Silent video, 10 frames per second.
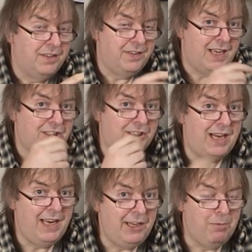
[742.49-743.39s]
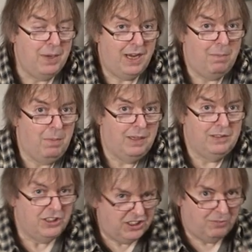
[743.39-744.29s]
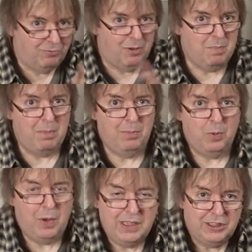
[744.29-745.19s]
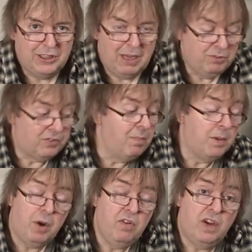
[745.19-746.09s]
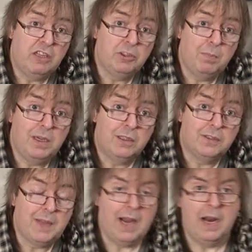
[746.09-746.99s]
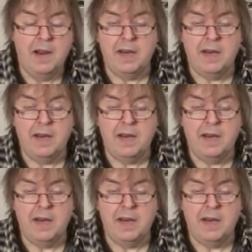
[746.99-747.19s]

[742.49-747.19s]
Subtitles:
They're selling you paper. Just remember where this comes from. The profiles are part of that.